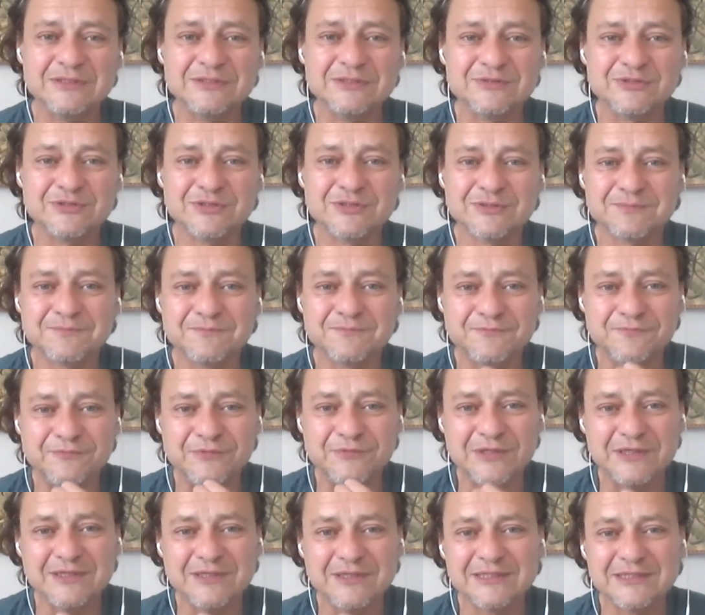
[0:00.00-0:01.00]
just
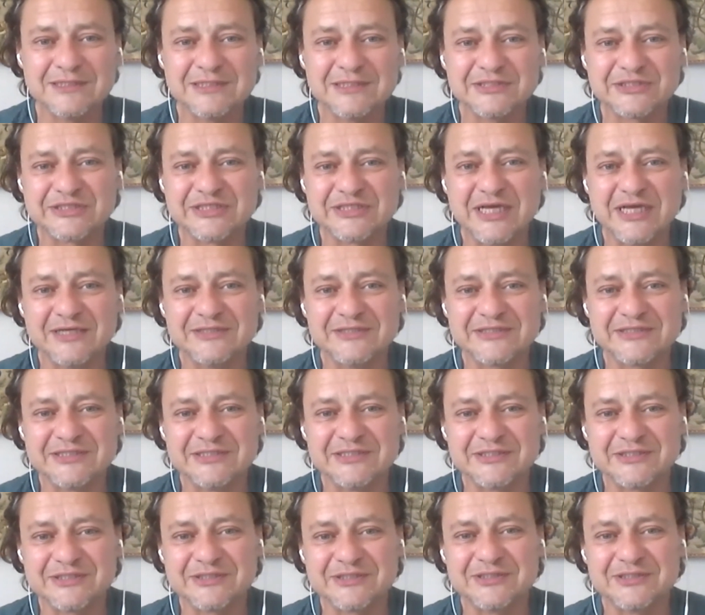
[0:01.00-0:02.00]
feeling the
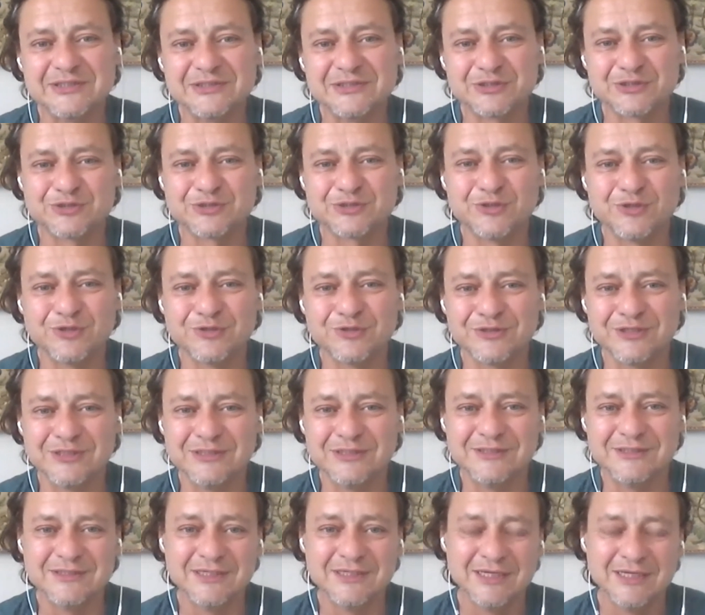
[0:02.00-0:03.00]
senses
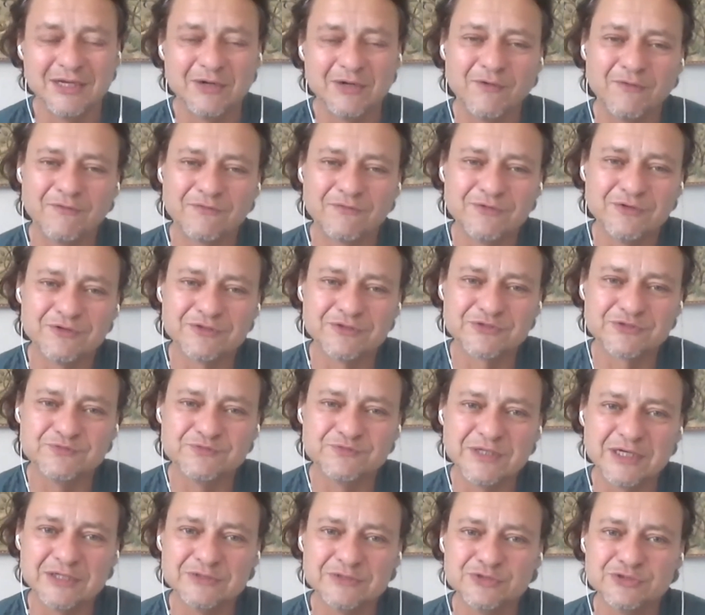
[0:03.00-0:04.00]
strongly. Of course,
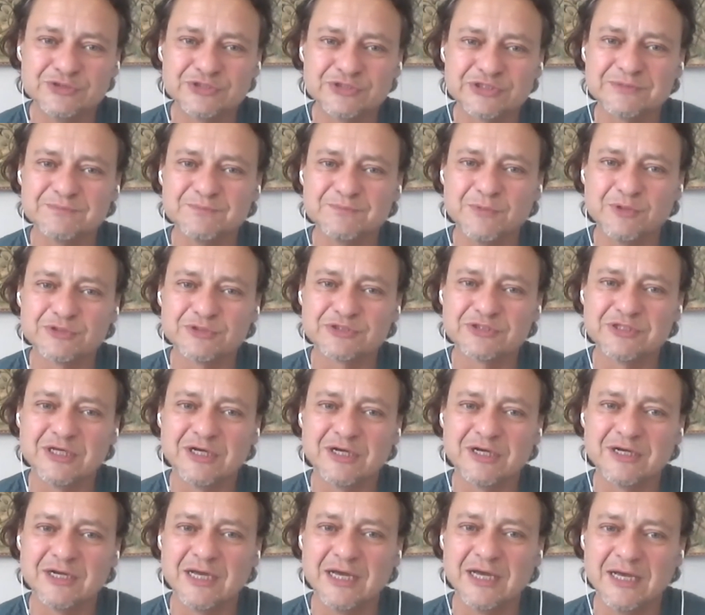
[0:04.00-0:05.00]
we are using mostly
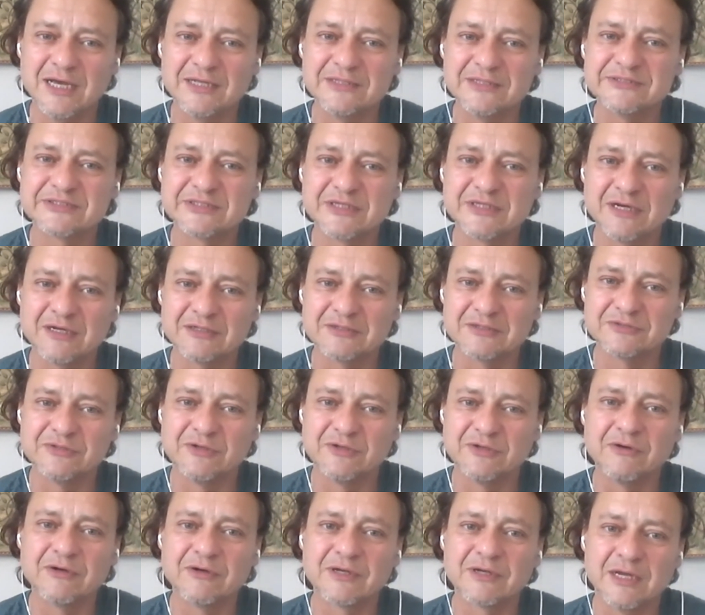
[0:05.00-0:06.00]
our hands, our
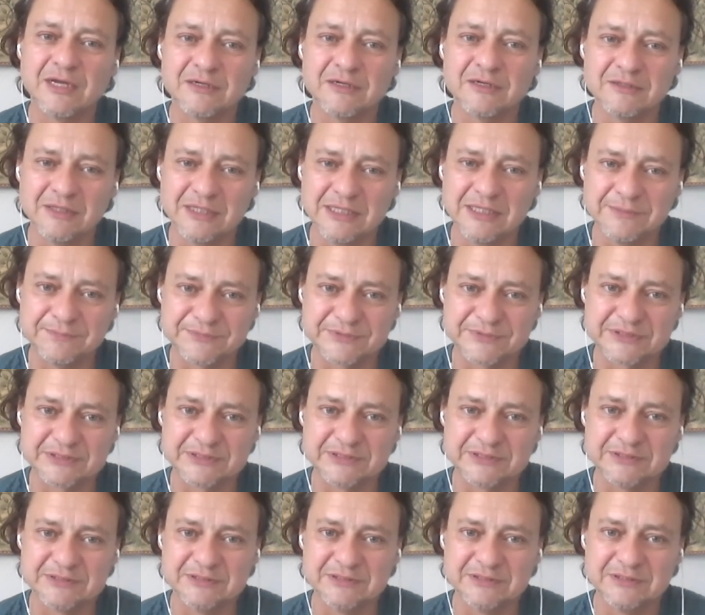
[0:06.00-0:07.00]
tongue, and
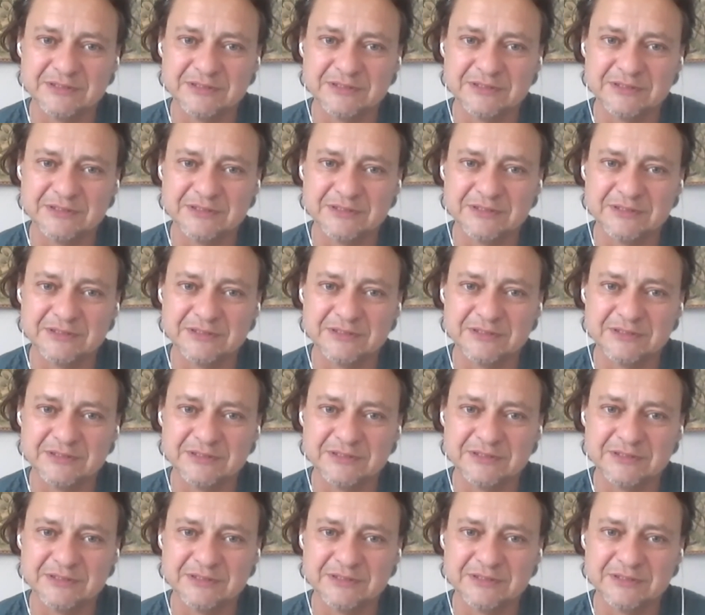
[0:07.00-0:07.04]
lips.